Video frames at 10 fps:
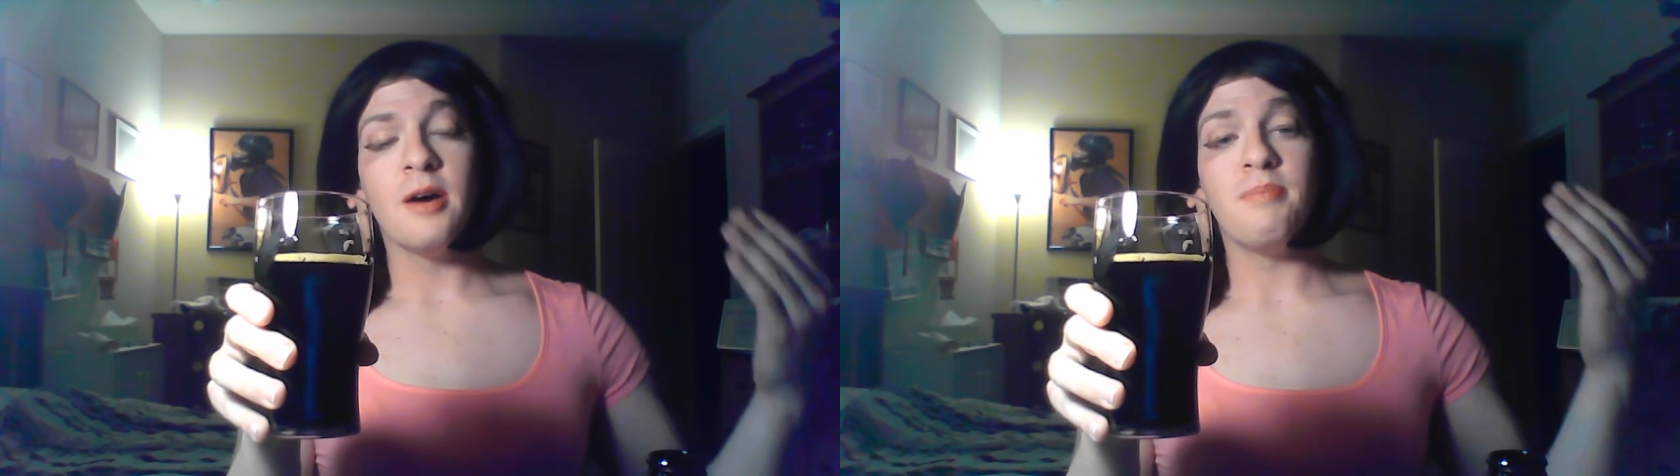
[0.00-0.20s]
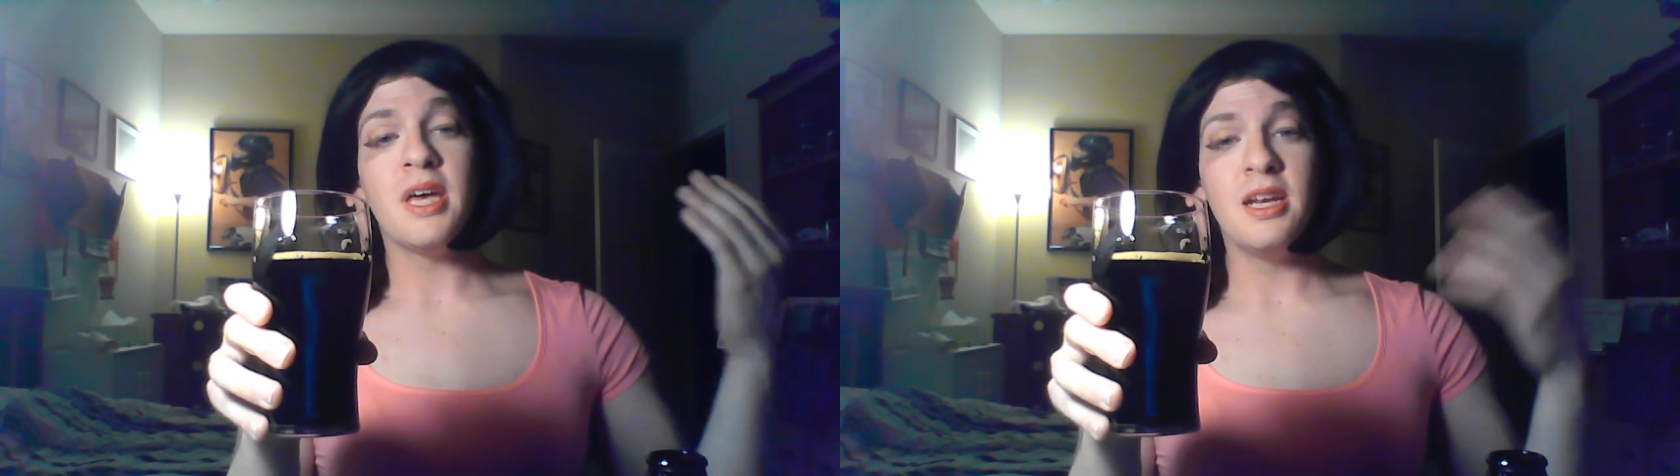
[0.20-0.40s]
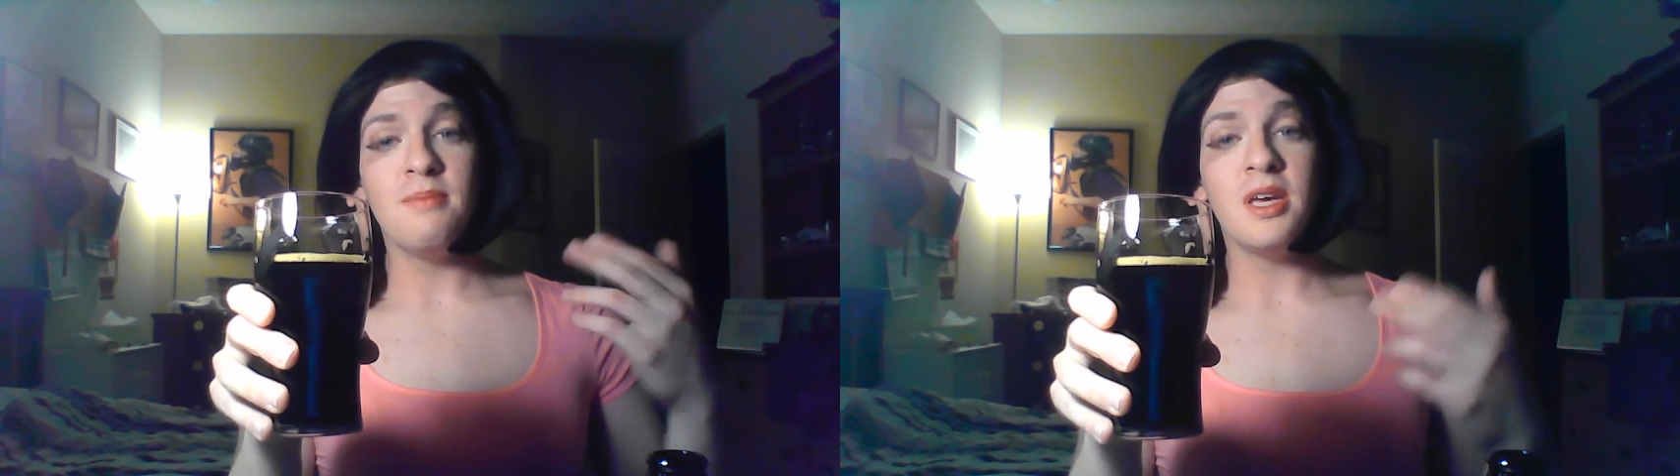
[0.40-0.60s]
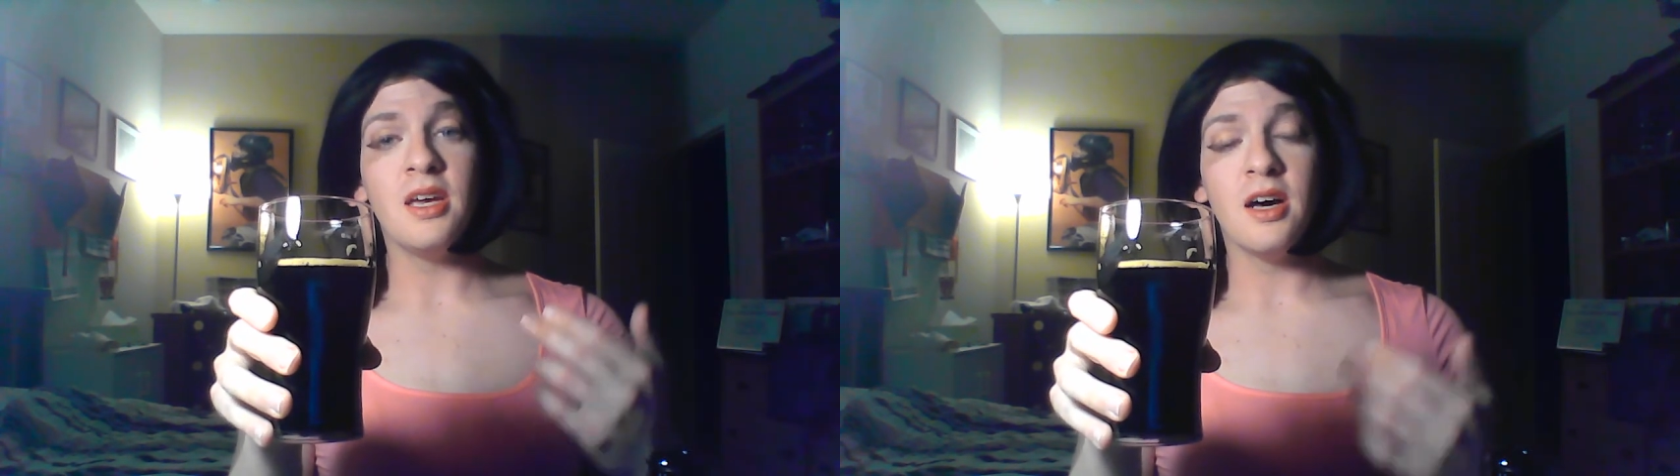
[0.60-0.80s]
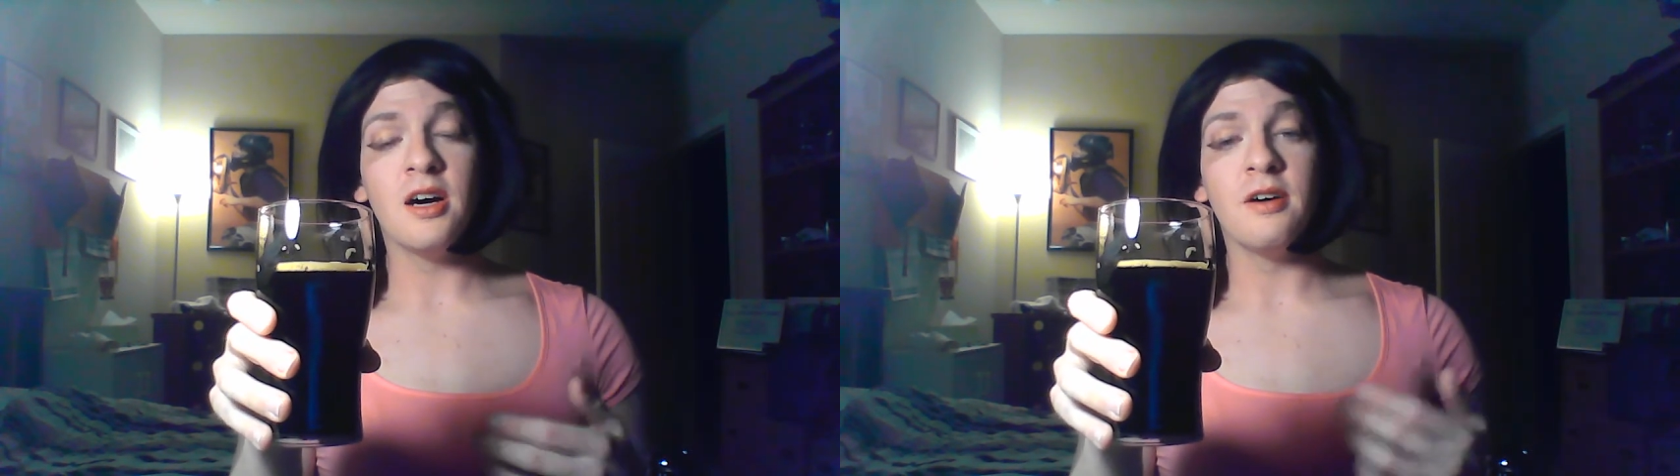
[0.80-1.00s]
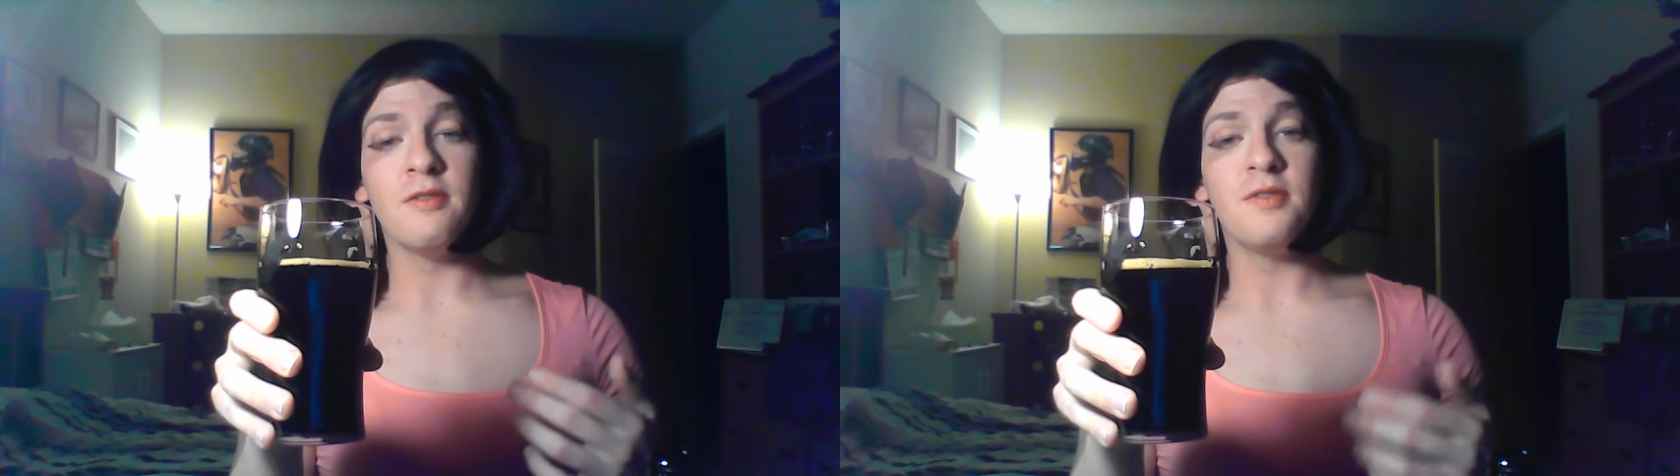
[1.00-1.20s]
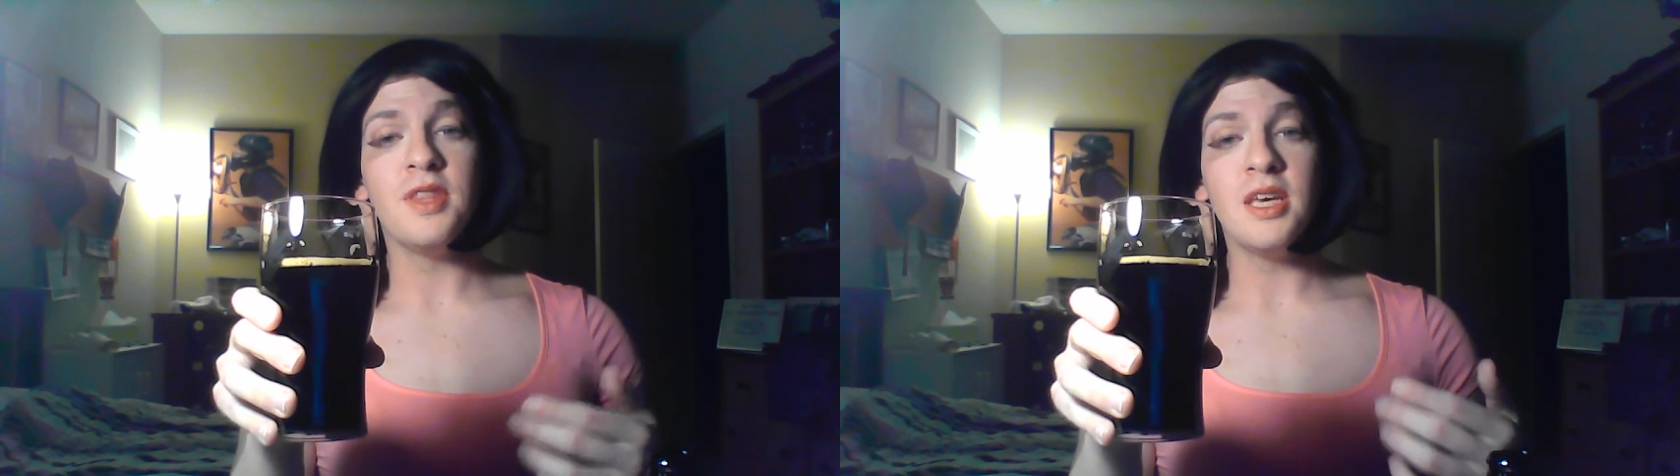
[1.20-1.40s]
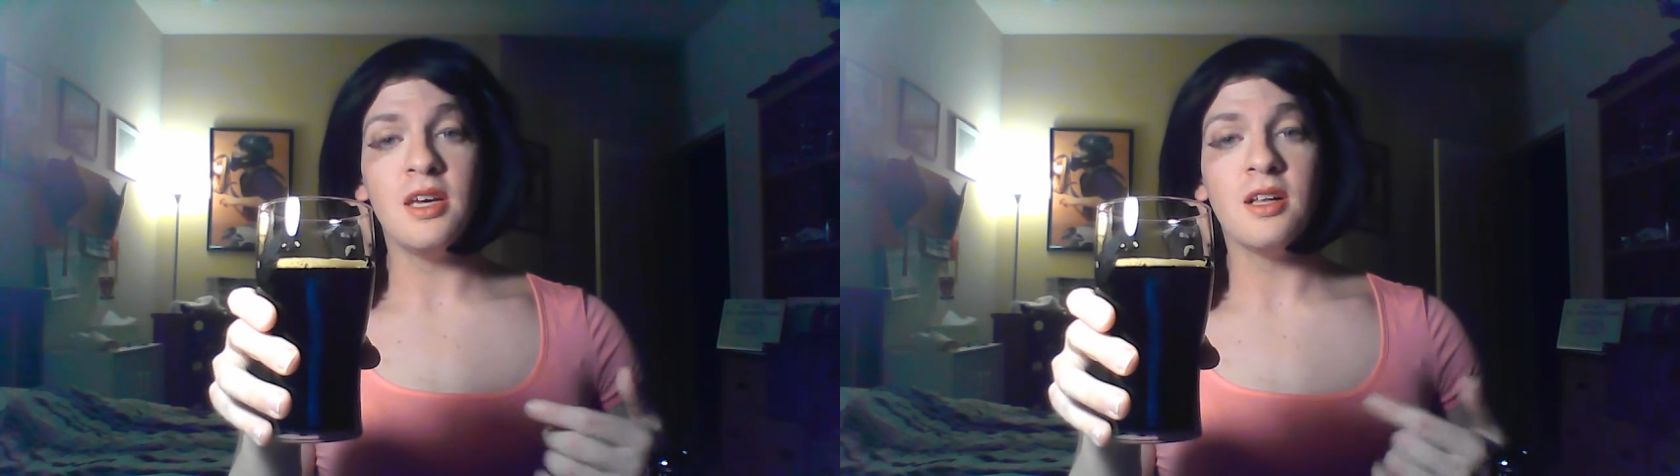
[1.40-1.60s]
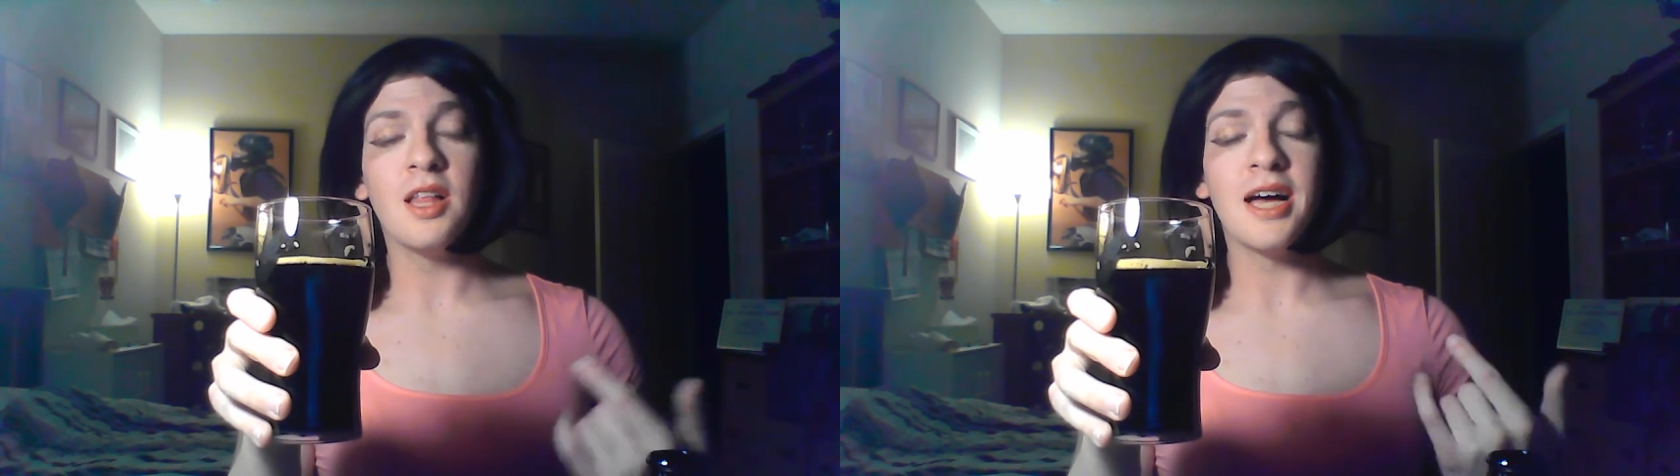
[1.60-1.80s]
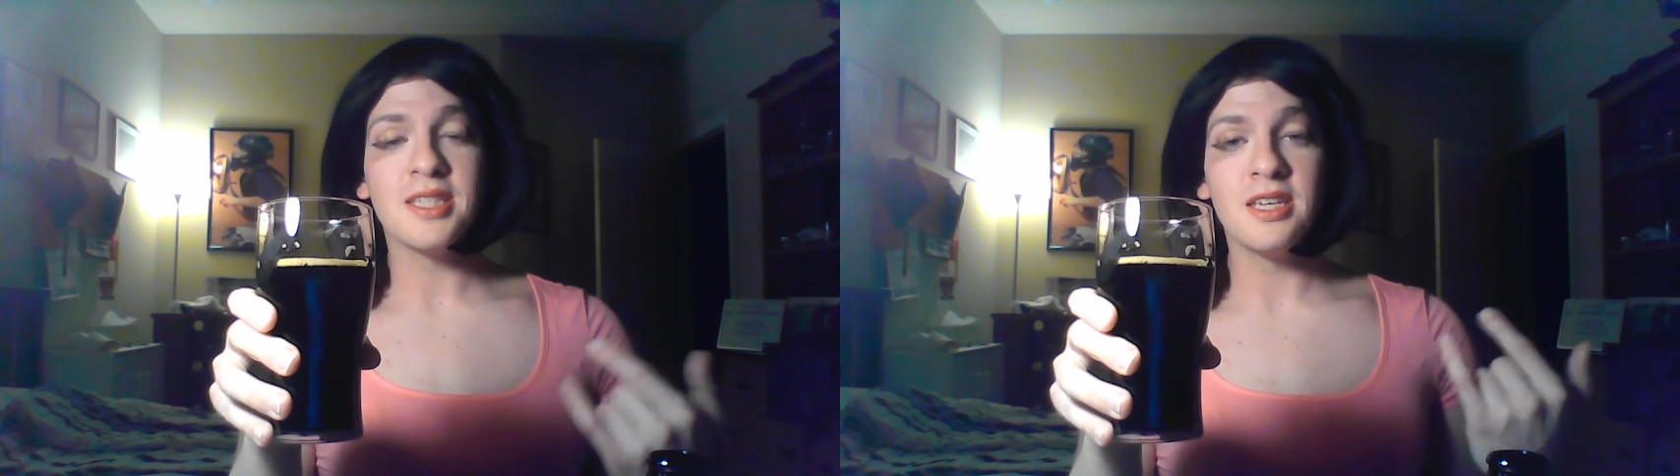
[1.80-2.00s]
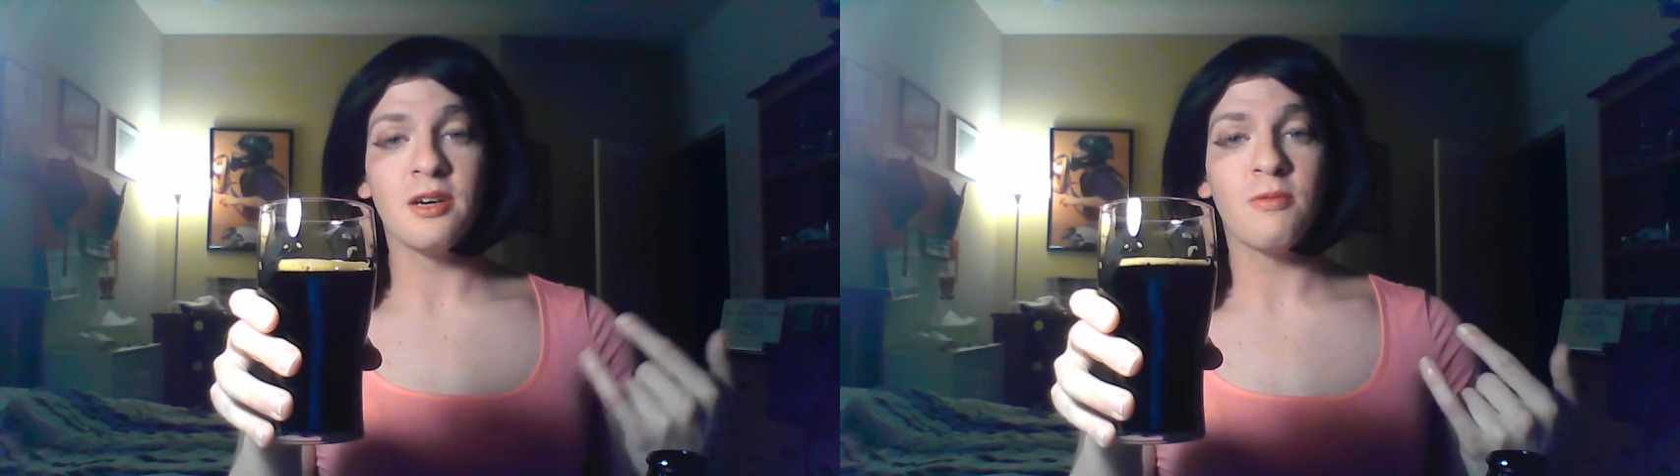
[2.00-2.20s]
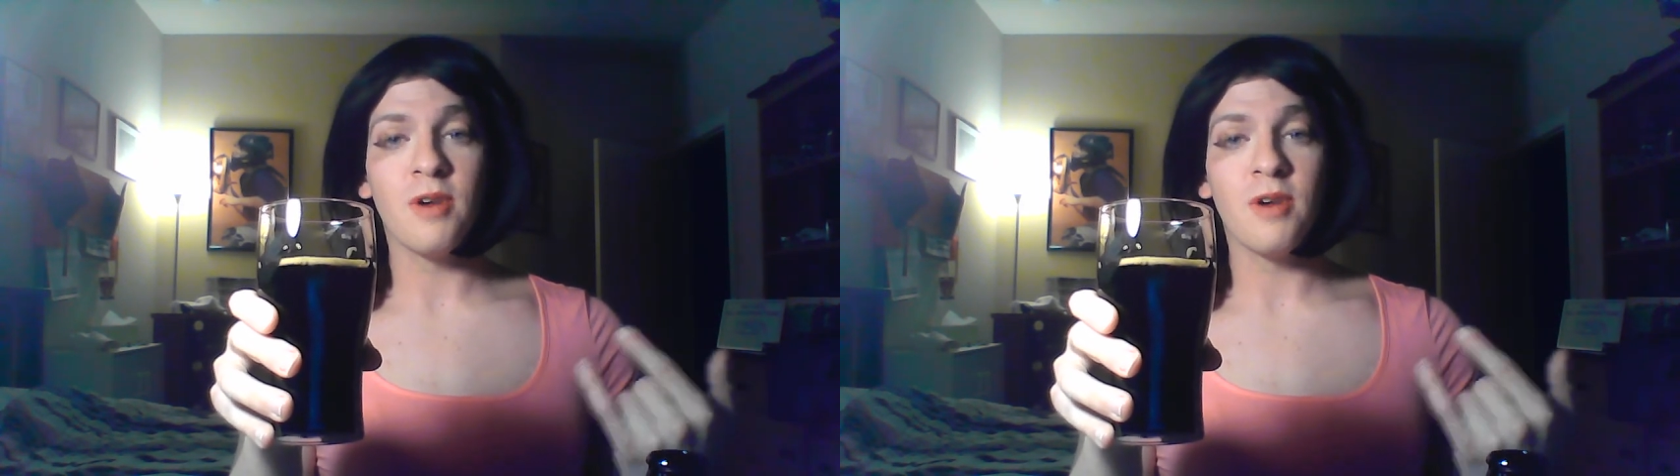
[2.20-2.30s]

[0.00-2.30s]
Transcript: epitome of the classic